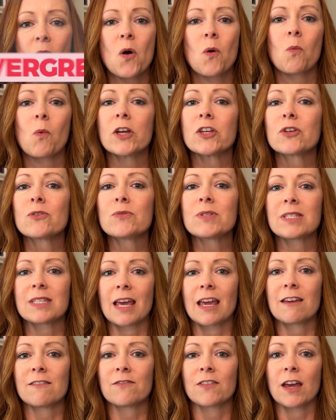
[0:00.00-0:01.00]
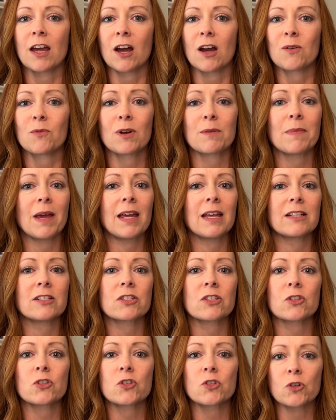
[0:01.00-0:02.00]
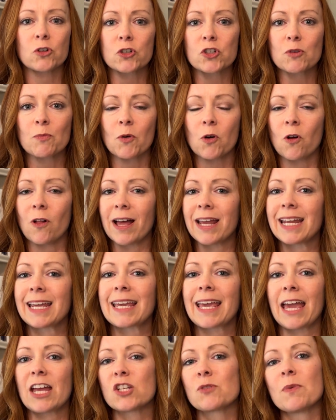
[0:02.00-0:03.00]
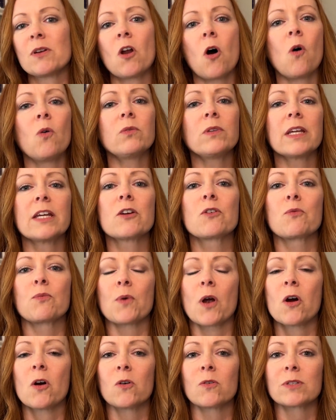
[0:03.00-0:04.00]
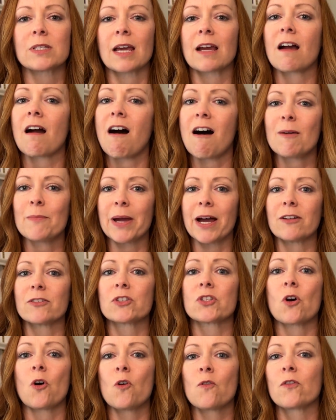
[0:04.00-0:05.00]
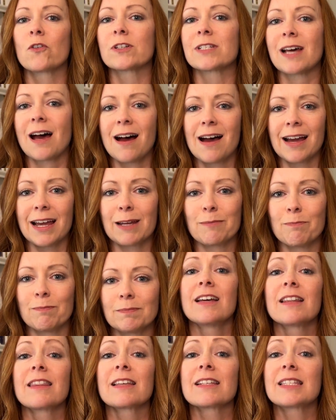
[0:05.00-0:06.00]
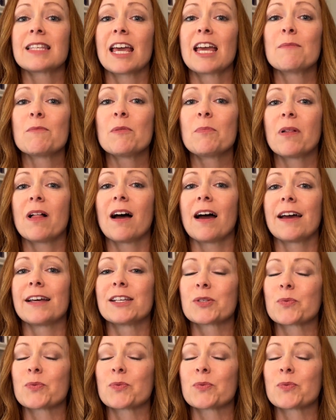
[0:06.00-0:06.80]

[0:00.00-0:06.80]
What you save there remains searchable, and engagement only grows and compounds over time. The same applies